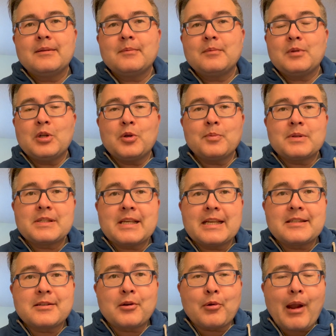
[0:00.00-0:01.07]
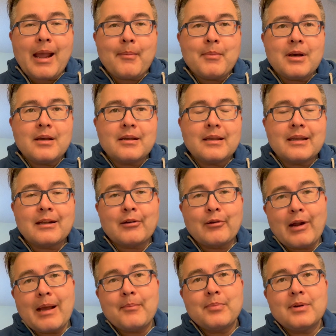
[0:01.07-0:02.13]
you know, besides grandma and
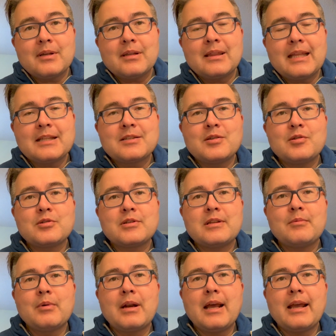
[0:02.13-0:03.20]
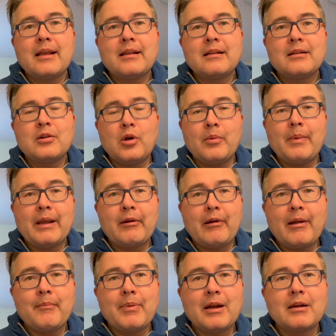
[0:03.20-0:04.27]
grandpa, that's usually what I call my
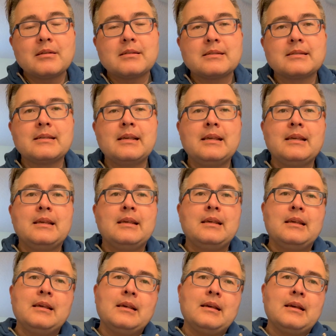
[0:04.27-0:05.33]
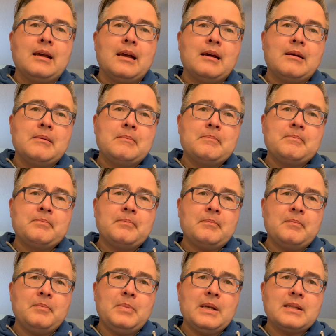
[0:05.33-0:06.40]
grandparents. Um,
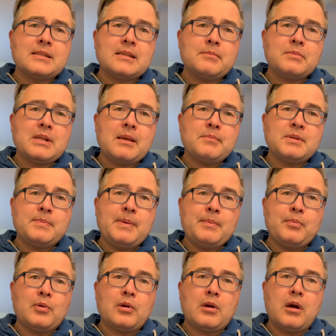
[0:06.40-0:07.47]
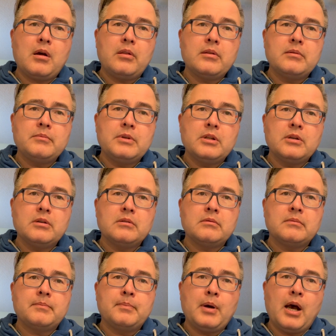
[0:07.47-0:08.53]
but sometimes people call them, you know,
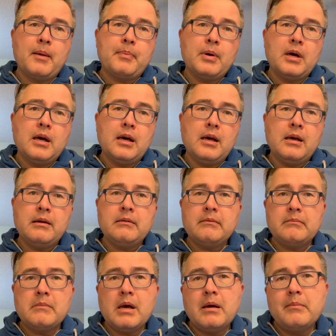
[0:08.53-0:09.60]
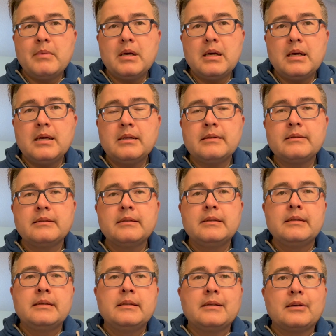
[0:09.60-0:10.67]
papa, mama,
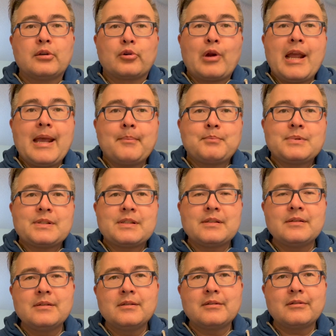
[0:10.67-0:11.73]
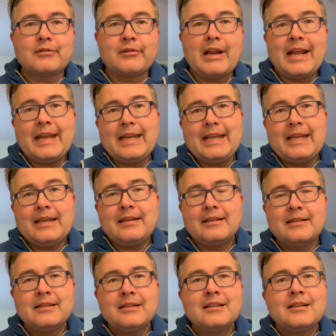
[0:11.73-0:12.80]
gramps, granny,
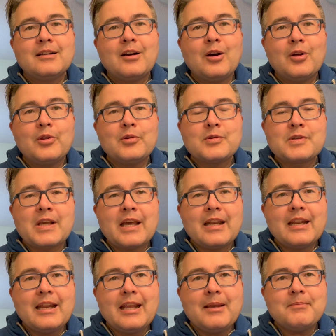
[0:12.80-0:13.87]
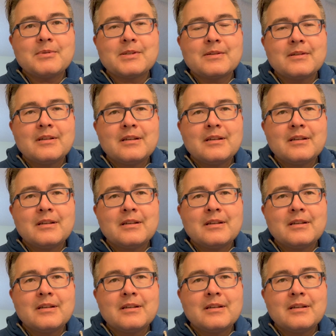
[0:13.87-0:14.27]
all those kind of names.